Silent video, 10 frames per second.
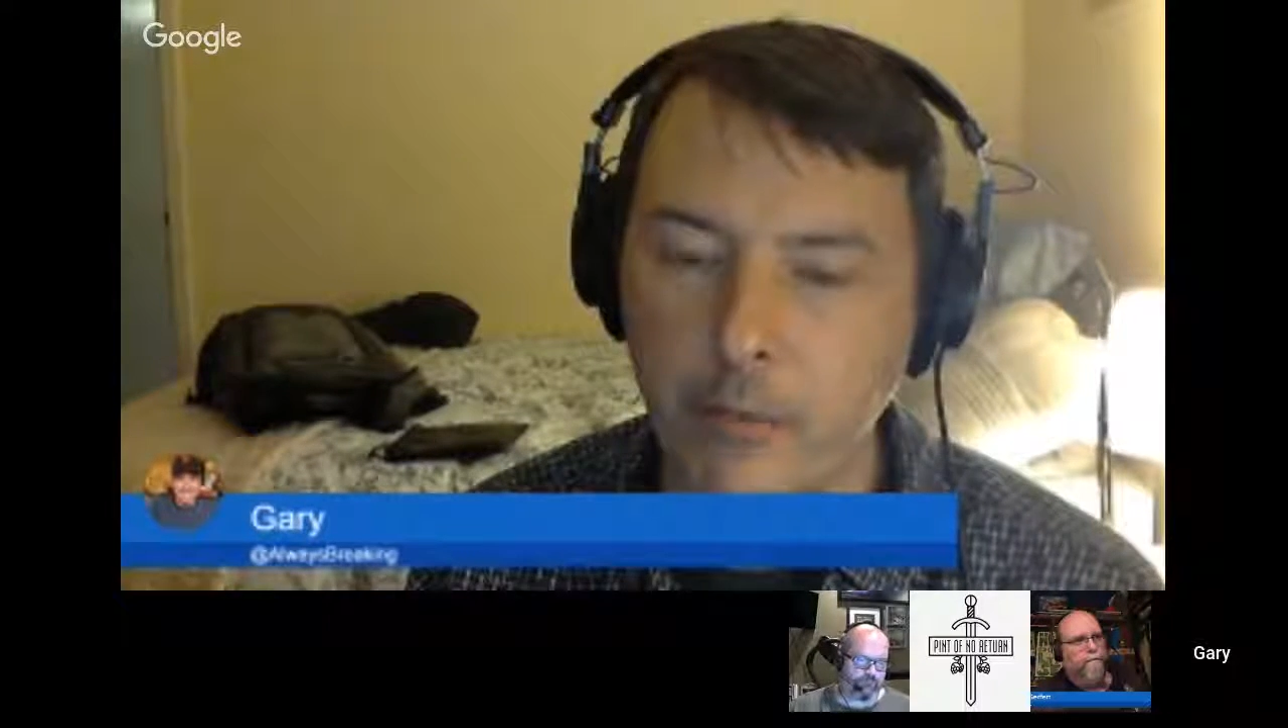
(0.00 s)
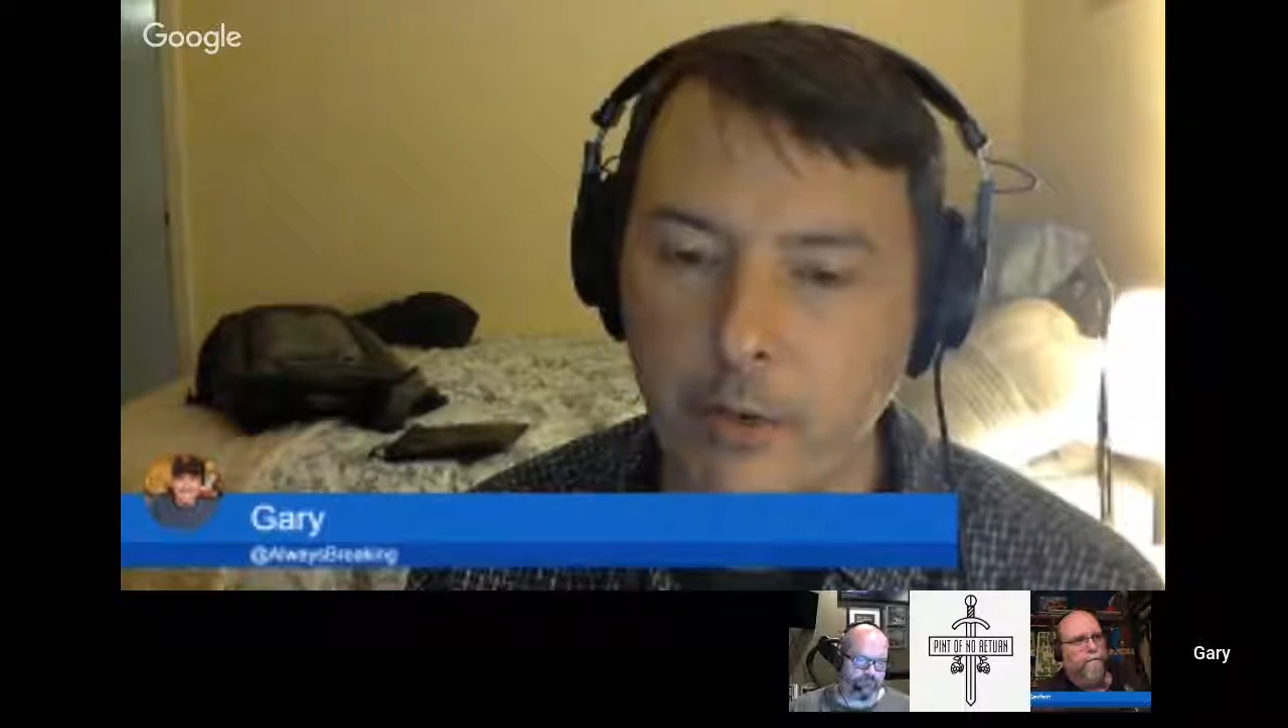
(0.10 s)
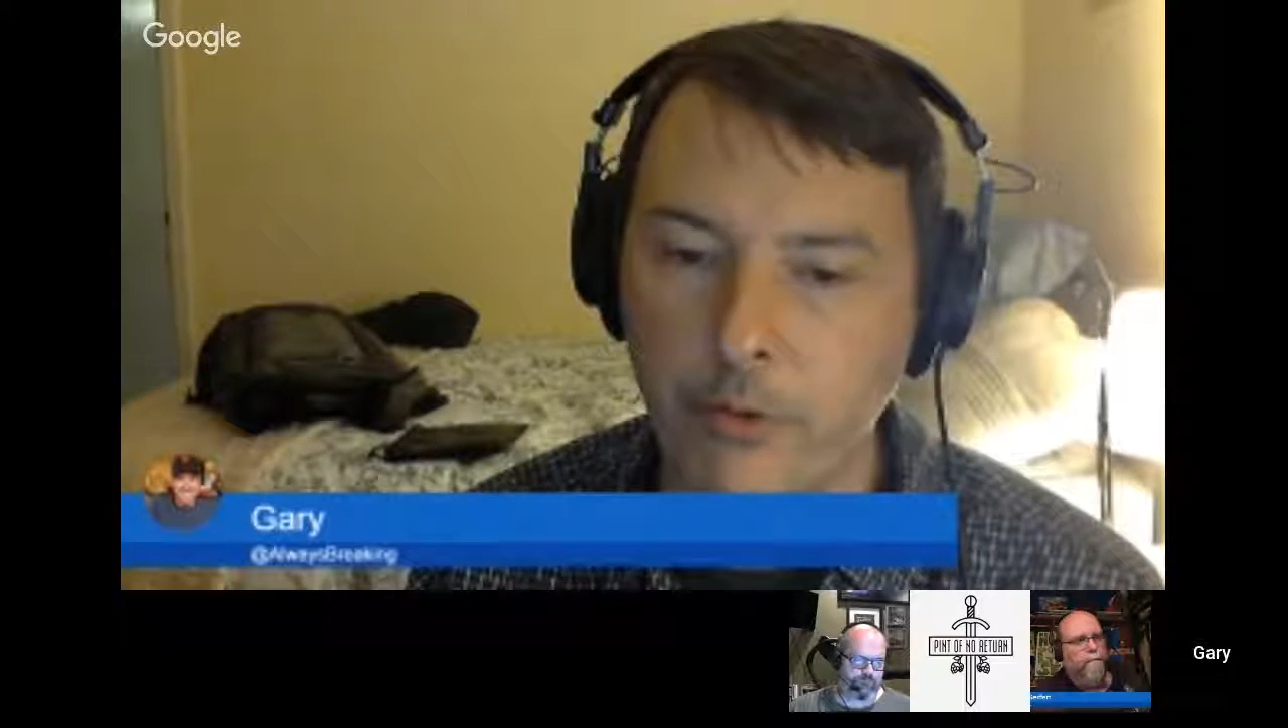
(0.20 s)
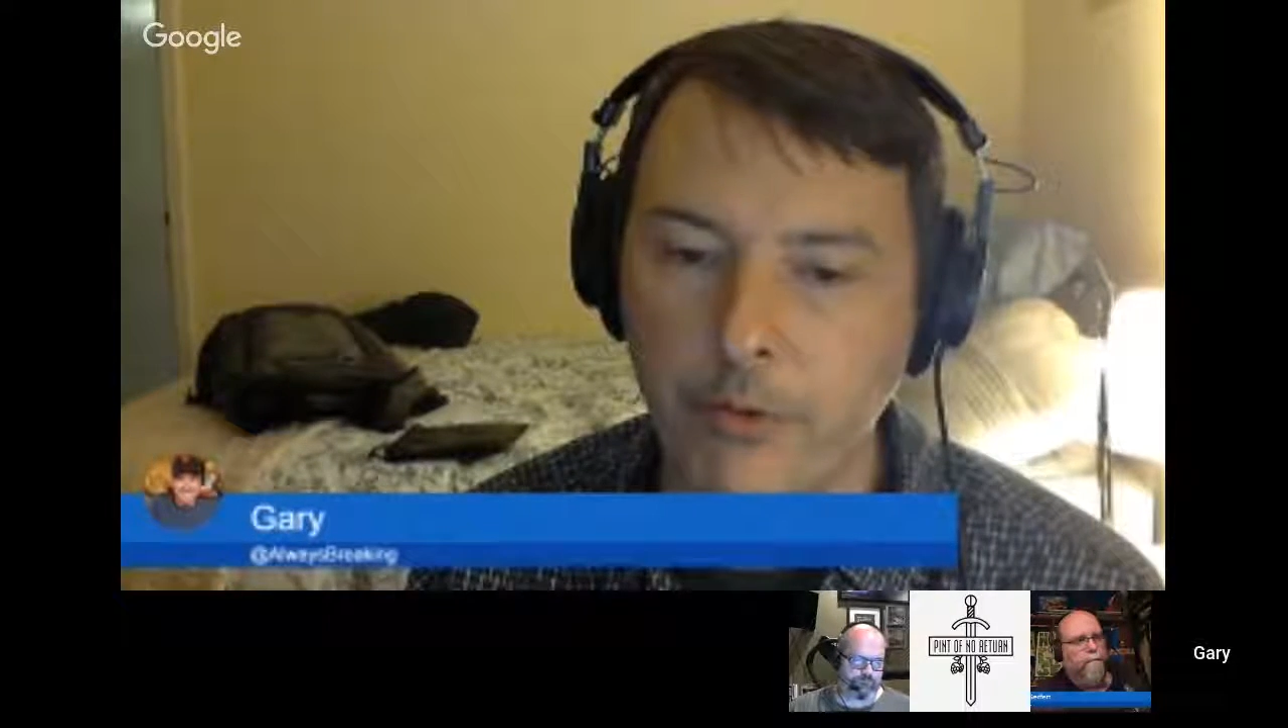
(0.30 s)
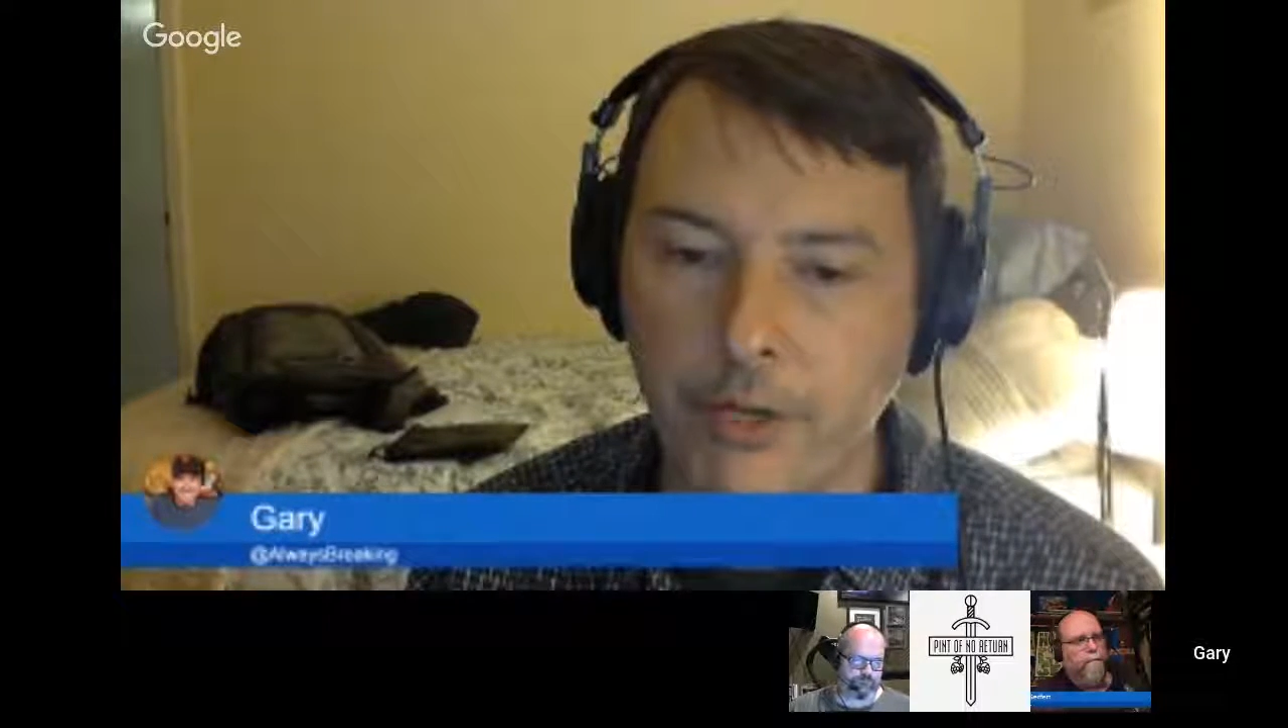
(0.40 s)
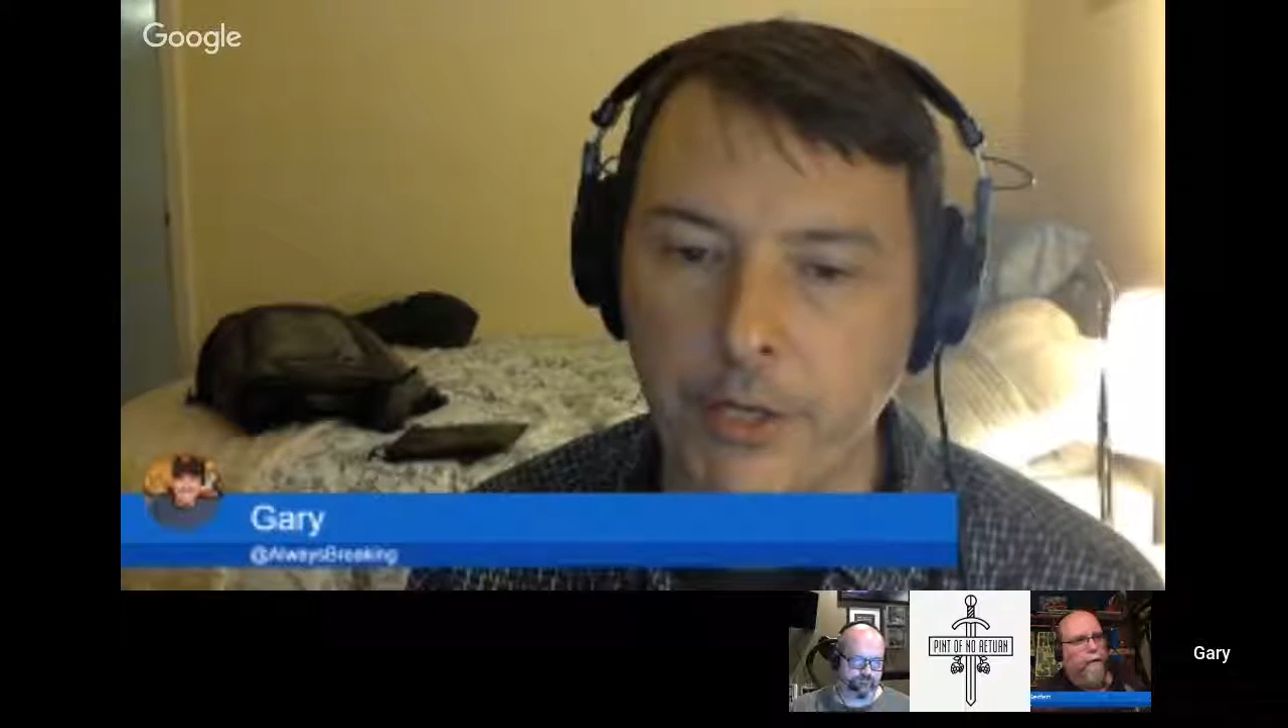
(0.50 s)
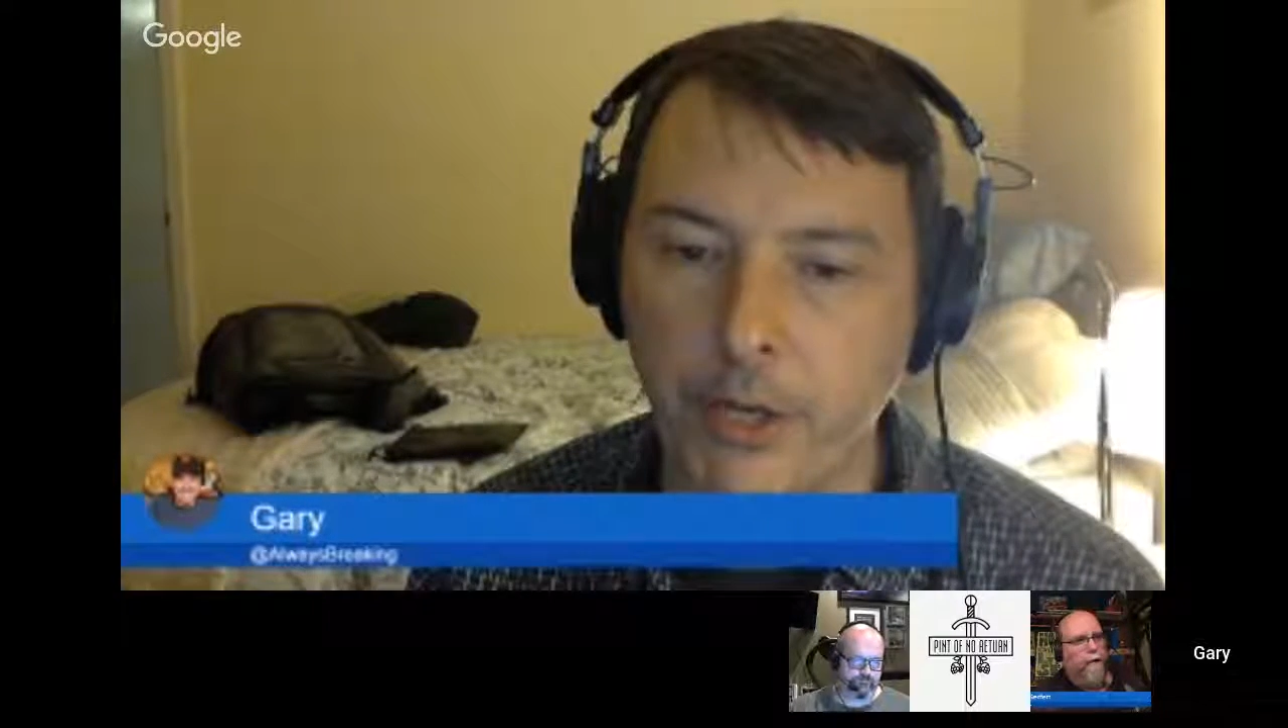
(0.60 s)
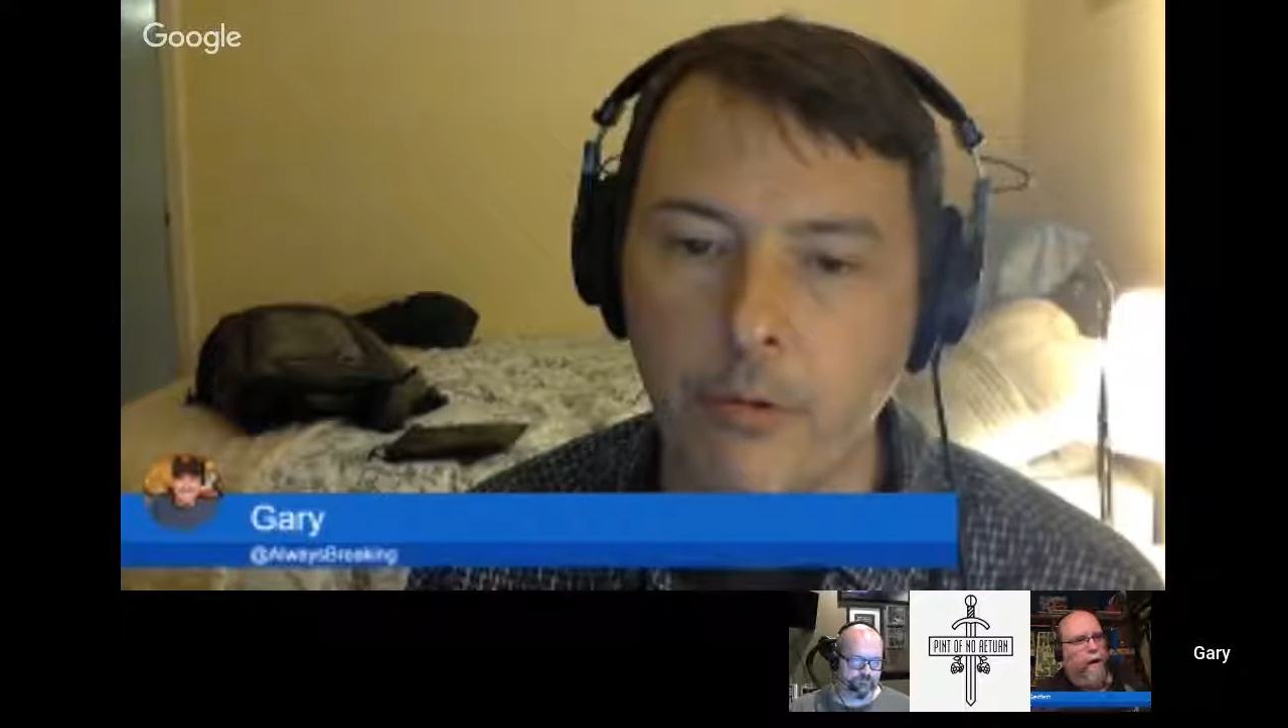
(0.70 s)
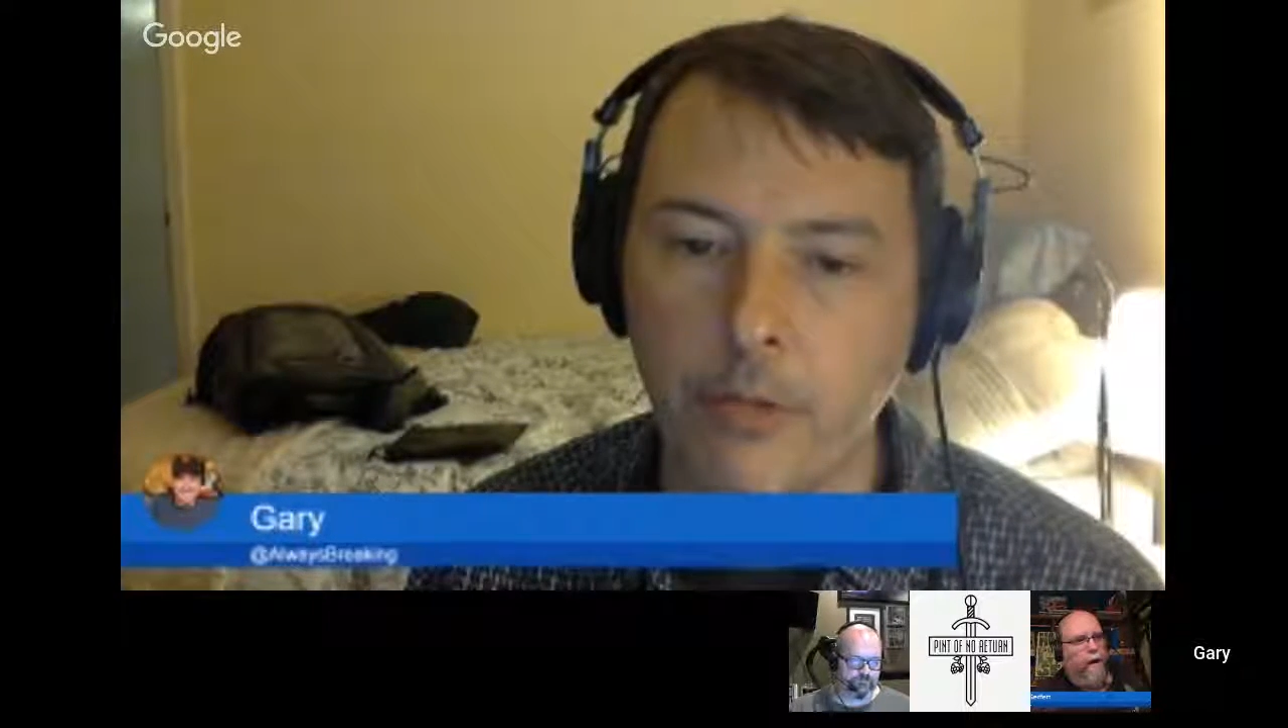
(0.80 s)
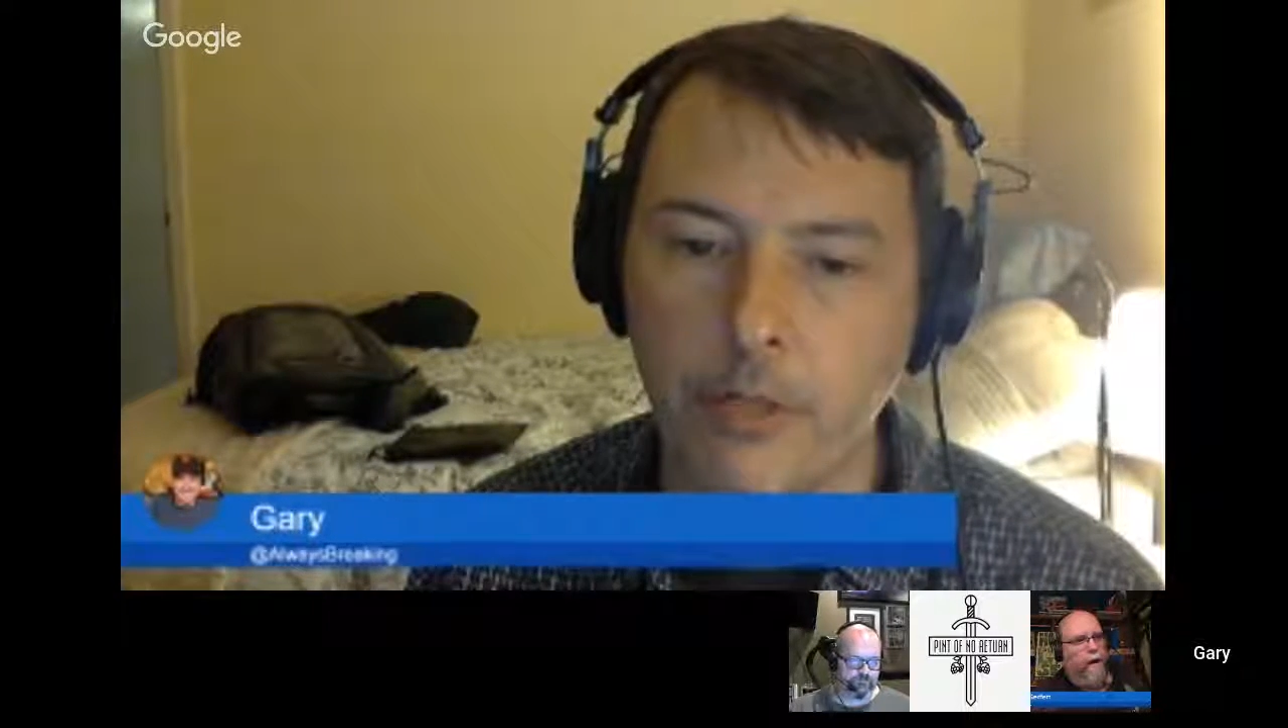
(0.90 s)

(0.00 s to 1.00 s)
and where they're going to go